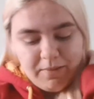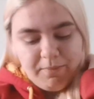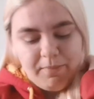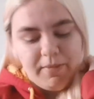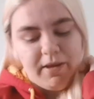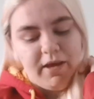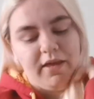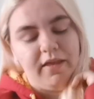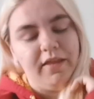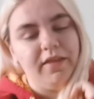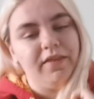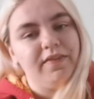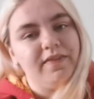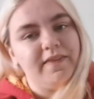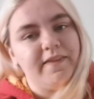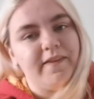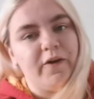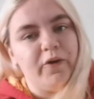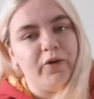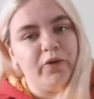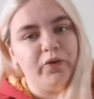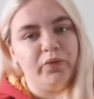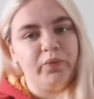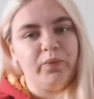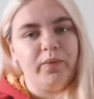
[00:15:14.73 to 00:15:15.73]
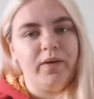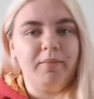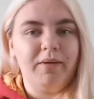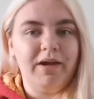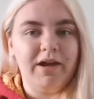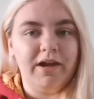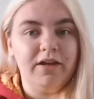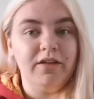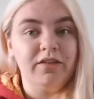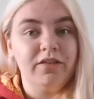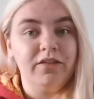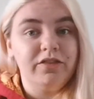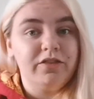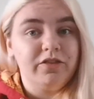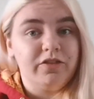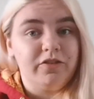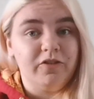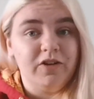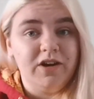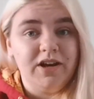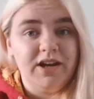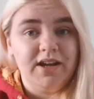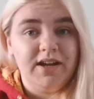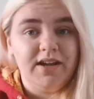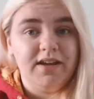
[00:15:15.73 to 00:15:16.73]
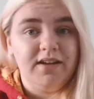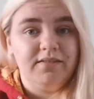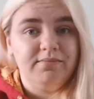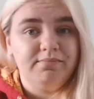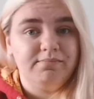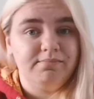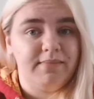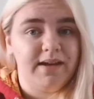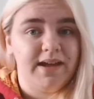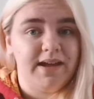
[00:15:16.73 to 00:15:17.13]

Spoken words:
But those were my 3